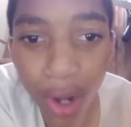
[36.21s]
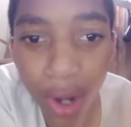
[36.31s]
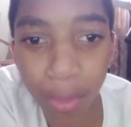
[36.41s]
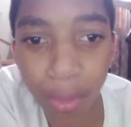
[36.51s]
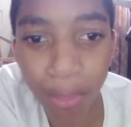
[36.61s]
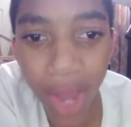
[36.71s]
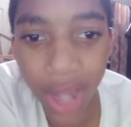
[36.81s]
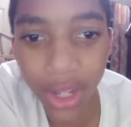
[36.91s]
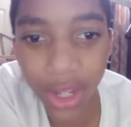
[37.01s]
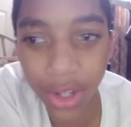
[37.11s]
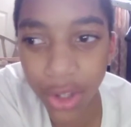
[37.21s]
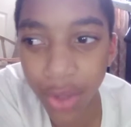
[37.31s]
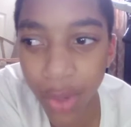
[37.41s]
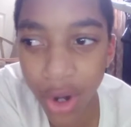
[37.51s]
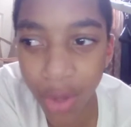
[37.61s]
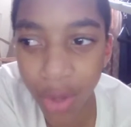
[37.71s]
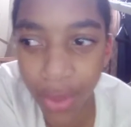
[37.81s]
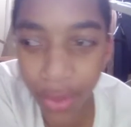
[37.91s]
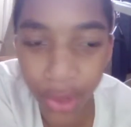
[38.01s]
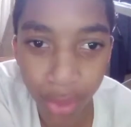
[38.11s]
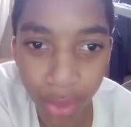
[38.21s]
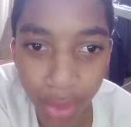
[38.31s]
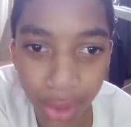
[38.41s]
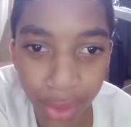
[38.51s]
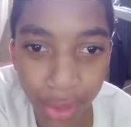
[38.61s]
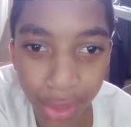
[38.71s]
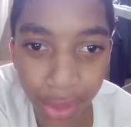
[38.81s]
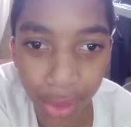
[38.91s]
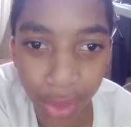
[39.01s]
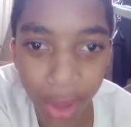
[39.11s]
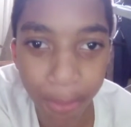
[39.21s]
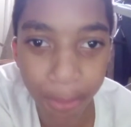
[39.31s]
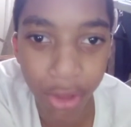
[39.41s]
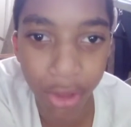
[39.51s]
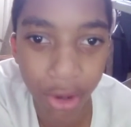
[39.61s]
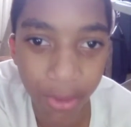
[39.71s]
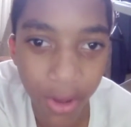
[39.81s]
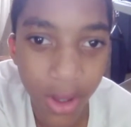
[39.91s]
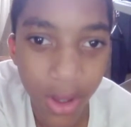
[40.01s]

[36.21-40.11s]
guys are back, and here we are with another season six episode.